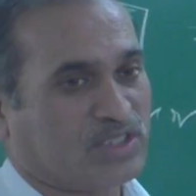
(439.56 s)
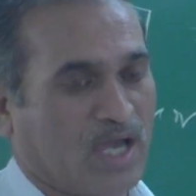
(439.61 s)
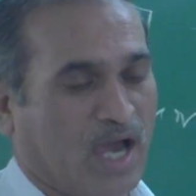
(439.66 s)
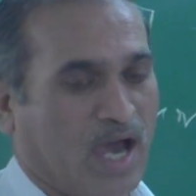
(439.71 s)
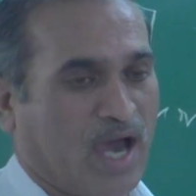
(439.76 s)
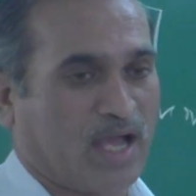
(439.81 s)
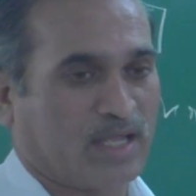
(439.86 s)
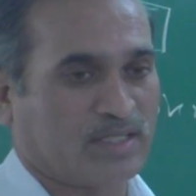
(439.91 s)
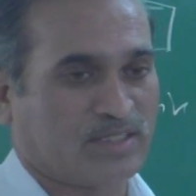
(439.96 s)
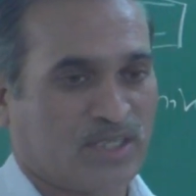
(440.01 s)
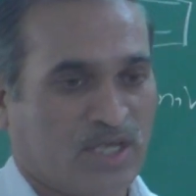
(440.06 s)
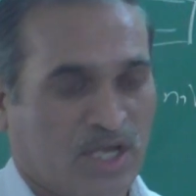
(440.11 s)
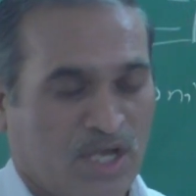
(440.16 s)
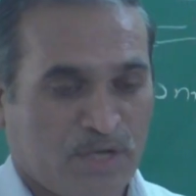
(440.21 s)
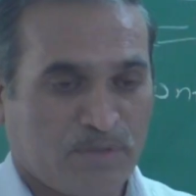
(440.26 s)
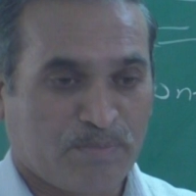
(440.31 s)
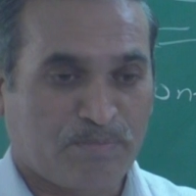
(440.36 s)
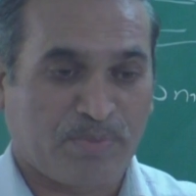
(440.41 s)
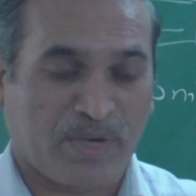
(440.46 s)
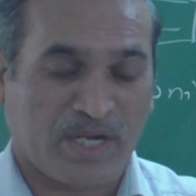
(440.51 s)
charge
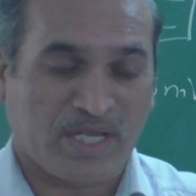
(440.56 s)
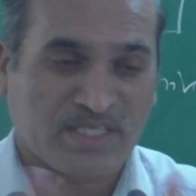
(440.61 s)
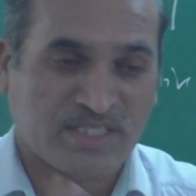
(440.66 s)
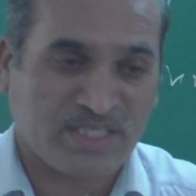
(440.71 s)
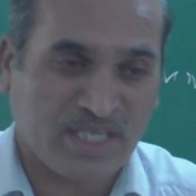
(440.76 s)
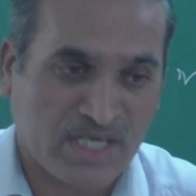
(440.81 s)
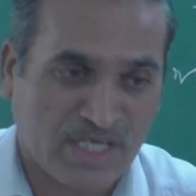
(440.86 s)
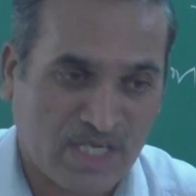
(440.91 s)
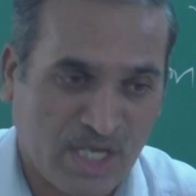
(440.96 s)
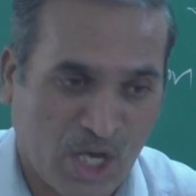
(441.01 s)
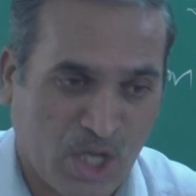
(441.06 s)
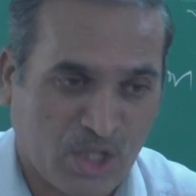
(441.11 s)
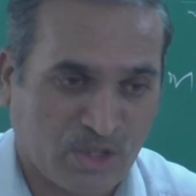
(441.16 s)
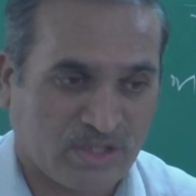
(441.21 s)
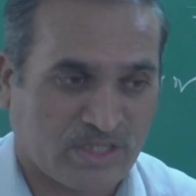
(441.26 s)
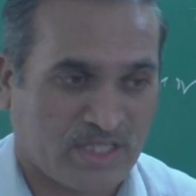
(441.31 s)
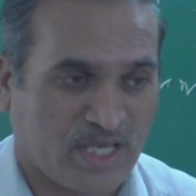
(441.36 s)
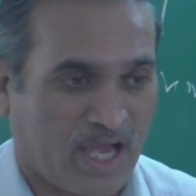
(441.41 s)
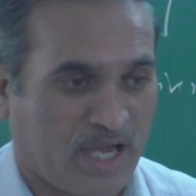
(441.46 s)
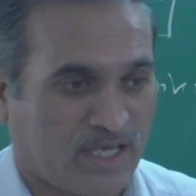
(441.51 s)
present
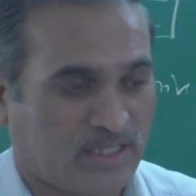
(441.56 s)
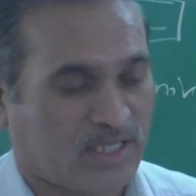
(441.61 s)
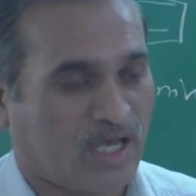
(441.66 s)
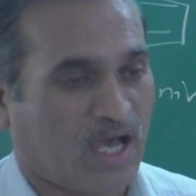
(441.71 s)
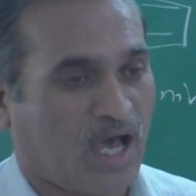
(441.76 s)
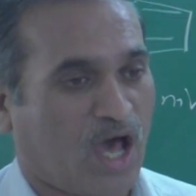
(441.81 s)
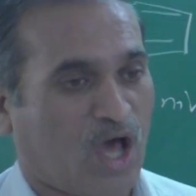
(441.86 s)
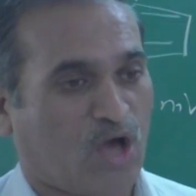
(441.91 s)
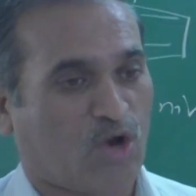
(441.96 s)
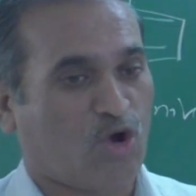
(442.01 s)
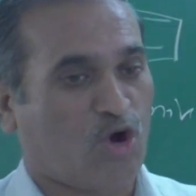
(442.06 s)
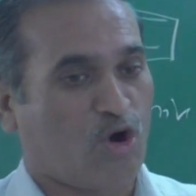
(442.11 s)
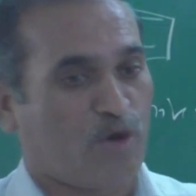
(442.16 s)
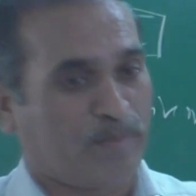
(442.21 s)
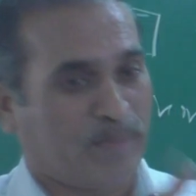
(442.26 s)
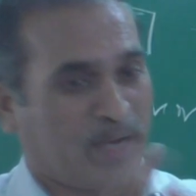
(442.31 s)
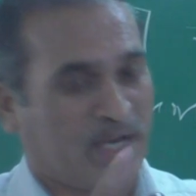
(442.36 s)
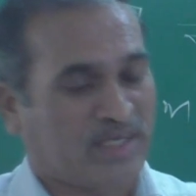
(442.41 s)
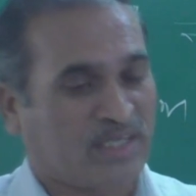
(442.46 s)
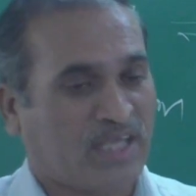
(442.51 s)
on that
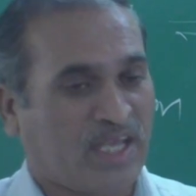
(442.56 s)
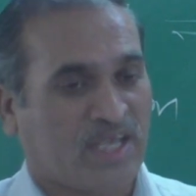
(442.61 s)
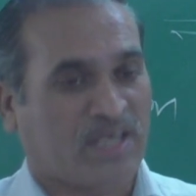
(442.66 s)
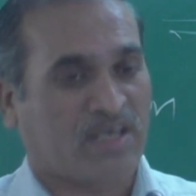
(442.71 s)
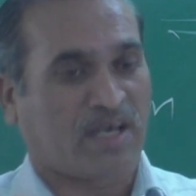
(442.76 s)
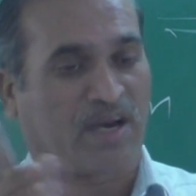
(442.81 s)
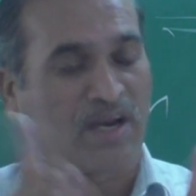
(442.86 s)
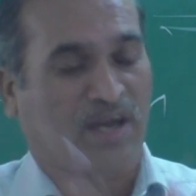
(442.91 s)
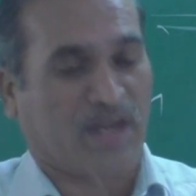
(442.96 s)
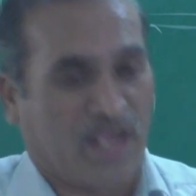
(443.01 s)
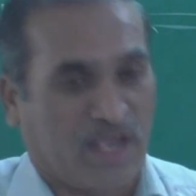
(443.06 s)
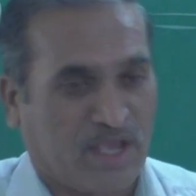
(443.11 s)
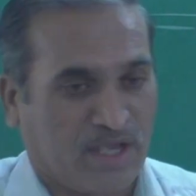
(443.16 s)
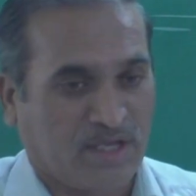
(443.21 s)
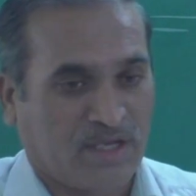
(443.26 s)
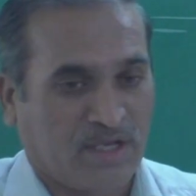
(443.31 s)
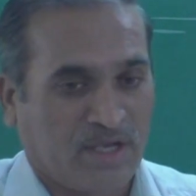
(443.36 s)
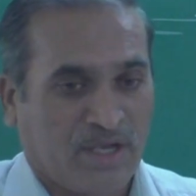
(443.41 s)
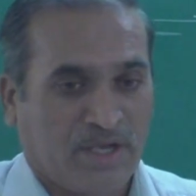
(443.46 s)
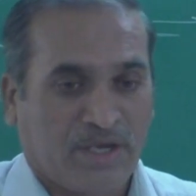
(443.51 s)
aromatic
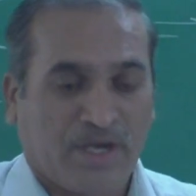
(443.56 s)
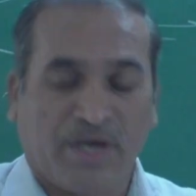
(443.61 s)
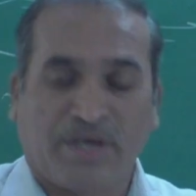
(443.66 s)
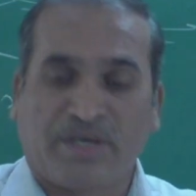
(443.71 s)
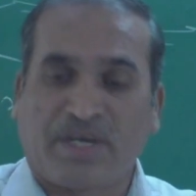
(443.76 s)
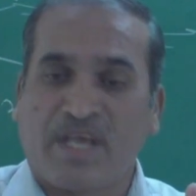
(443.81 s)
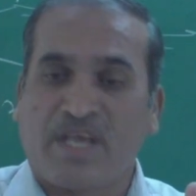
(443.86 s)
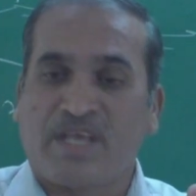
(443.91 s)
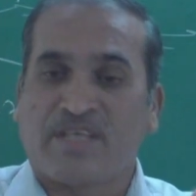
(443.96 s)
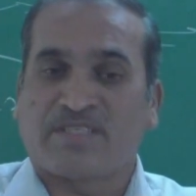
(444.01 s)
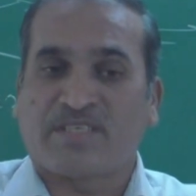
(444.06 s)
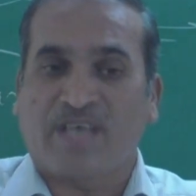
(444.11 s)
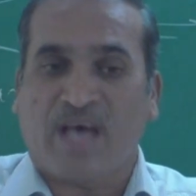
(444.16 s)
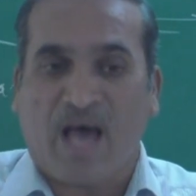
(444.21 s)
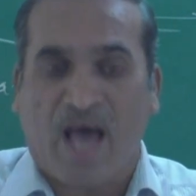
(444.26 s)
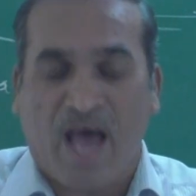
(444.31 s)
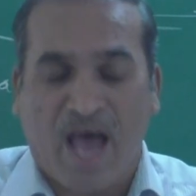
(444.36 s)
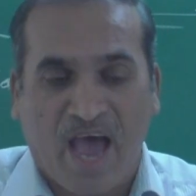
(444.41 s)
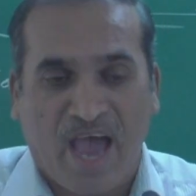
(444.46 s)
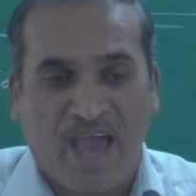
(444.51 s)
ring, it is
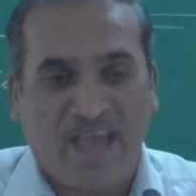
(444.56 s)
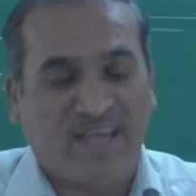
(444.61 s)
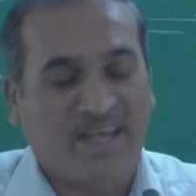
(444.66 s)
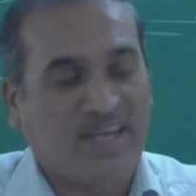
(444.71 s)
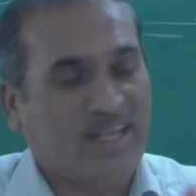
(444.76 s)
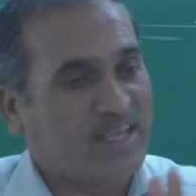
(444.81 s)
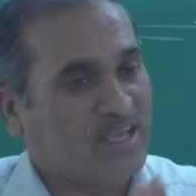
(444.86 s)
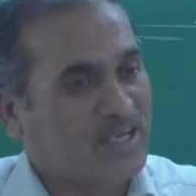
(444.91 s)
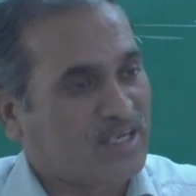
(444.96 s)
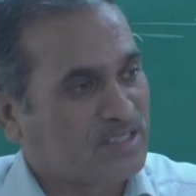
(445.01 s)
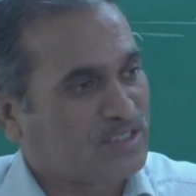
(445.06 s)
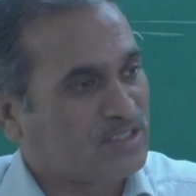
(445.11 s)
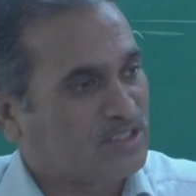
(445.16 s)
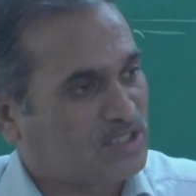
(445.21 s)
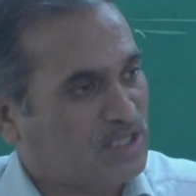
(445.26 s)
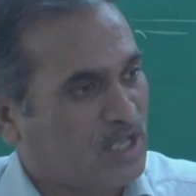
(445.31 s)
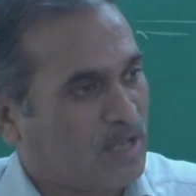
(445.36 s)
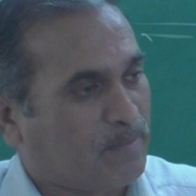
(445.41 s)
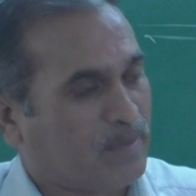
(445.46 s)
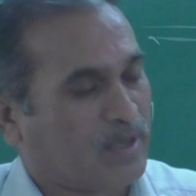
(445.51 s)
highly
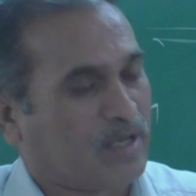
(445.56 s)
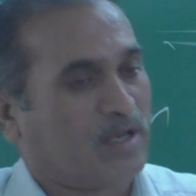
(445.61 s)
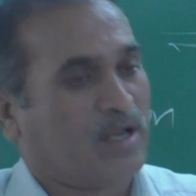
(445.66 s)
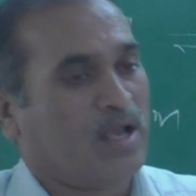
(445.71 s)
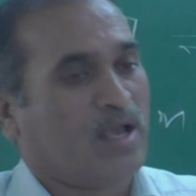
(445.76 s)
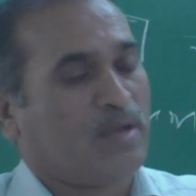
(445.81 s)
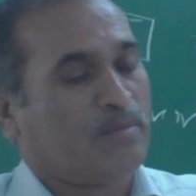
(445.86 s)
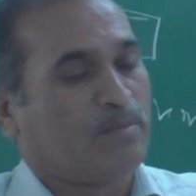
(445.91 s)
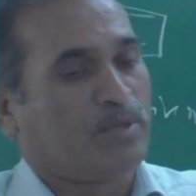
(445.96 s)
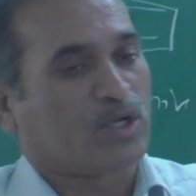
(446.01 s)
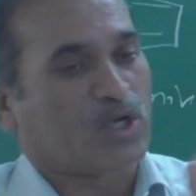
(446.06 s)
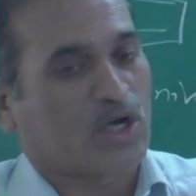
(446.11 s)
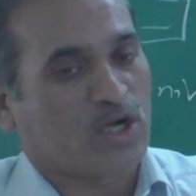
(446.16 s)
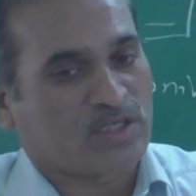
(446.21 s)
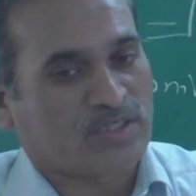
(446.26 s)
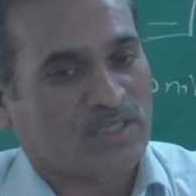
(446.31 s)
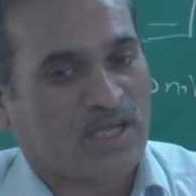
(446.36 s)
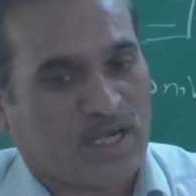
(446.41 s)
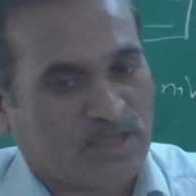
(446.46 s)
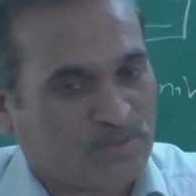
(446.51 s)
unstable,
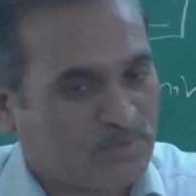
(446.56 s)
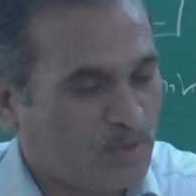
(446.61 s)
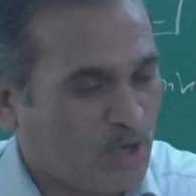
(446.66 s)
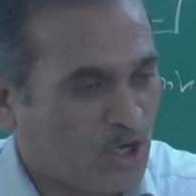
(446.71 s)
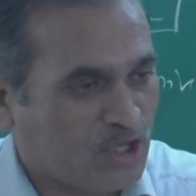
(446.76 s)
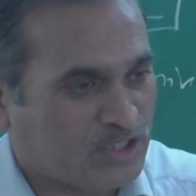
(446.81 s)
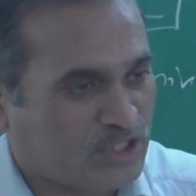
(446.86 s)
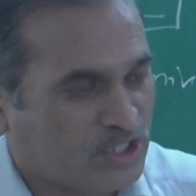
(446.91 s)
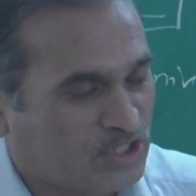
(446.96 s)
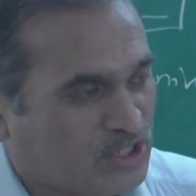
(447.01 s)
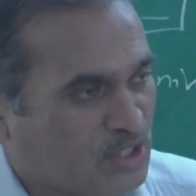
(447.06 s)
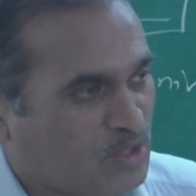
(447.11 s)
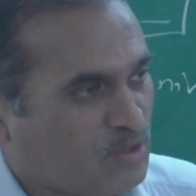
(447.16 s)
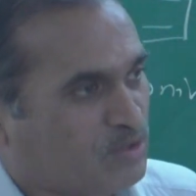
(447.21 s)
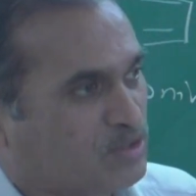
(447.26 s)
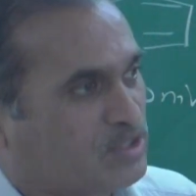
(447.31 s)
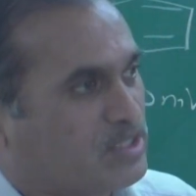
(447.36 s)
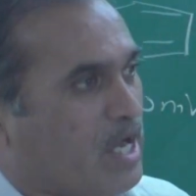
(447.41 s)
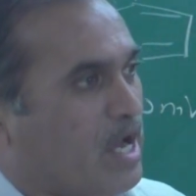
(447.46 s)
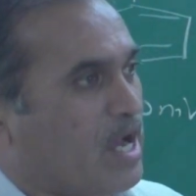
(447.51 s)
because that
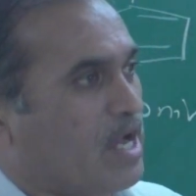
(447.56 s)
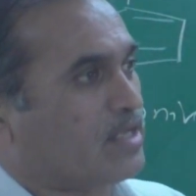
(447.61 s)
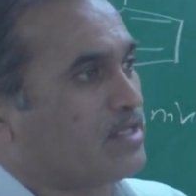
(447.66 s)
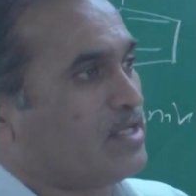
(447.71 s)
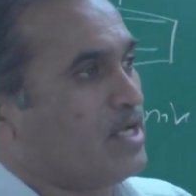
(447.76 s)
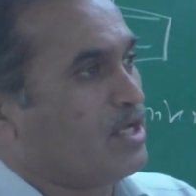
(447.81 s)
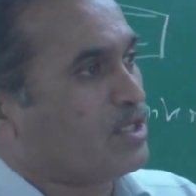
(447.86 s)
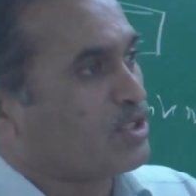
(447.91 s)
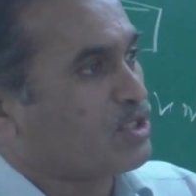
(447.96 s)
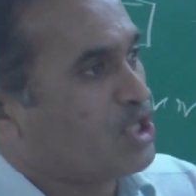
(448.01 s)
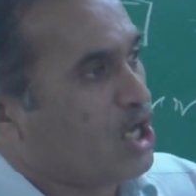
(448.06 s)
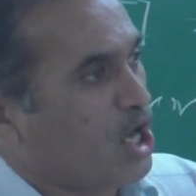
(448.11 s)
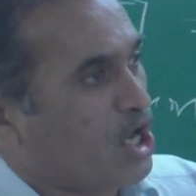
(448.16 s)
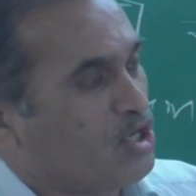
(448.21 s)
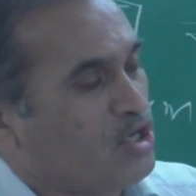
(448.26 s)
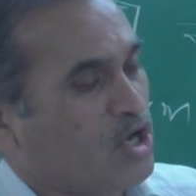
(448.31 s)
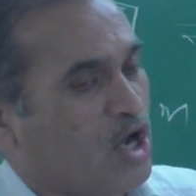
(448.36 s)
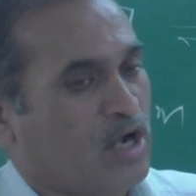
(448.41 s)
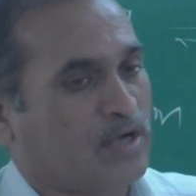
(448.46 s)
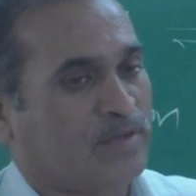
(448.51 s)
positive charge
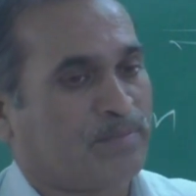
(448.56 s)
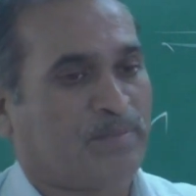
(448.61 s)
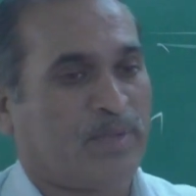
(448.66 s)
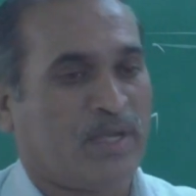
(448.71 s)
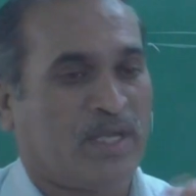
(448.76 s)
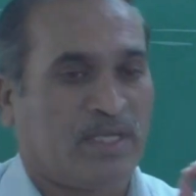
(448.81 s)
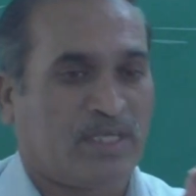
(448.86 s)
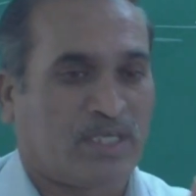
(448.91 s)
cannot be